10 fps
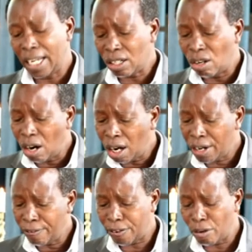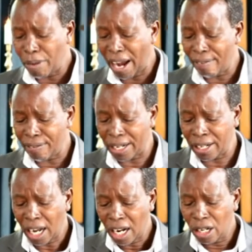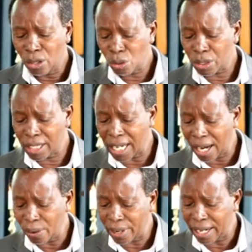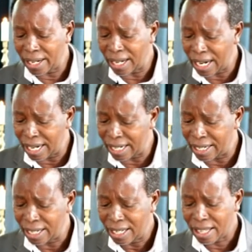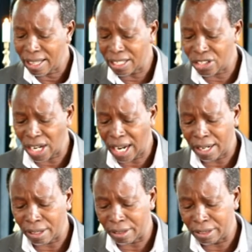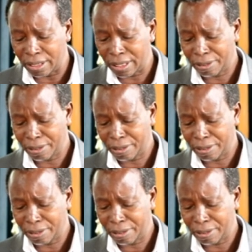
And God from heaven looked down and heard the child.